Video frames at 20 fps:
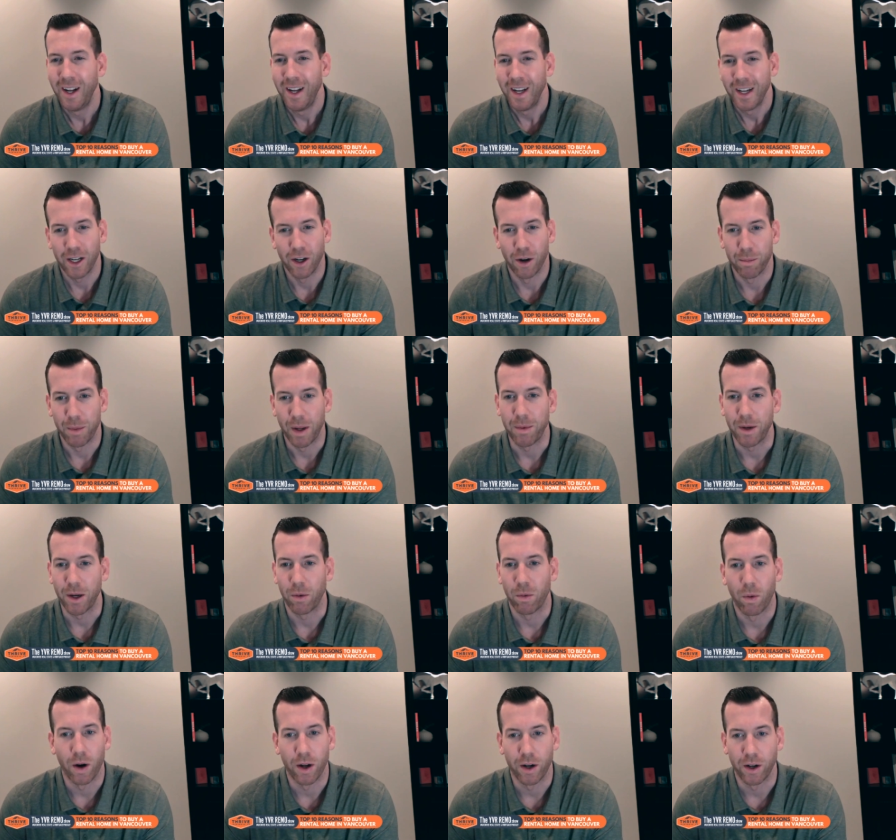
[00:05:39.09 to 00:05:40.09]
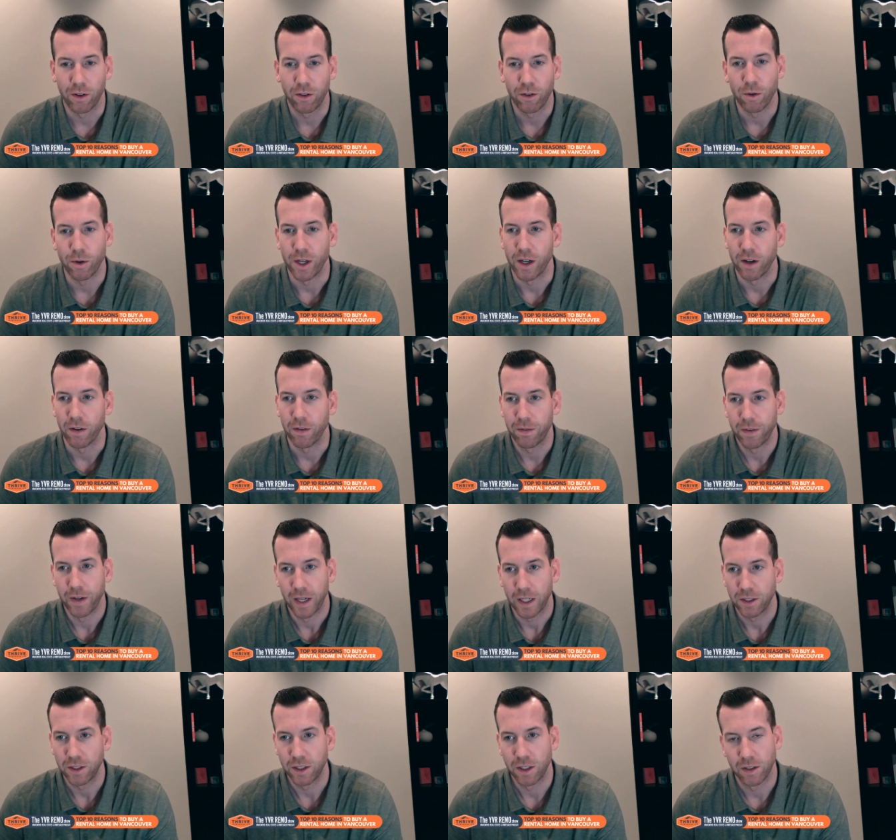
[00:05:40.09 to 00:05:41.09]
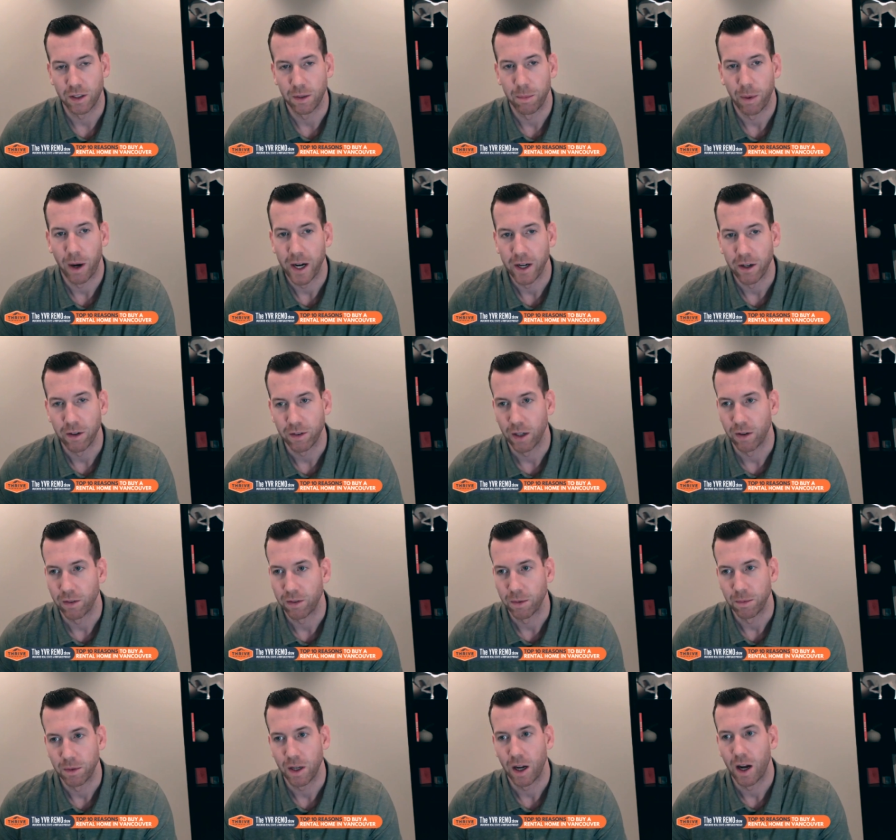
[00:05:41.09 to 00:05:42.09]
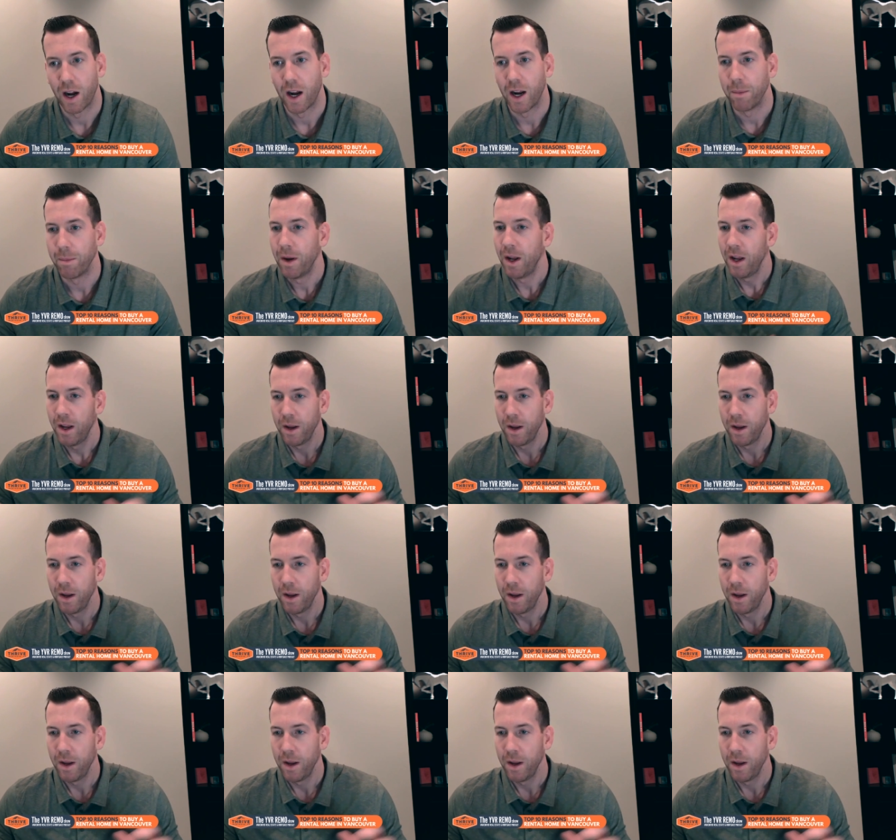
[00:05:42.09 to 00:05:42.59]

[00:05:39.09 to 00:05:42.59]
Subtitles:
maybe a 1 or 2 year fix just to buy yourself some time,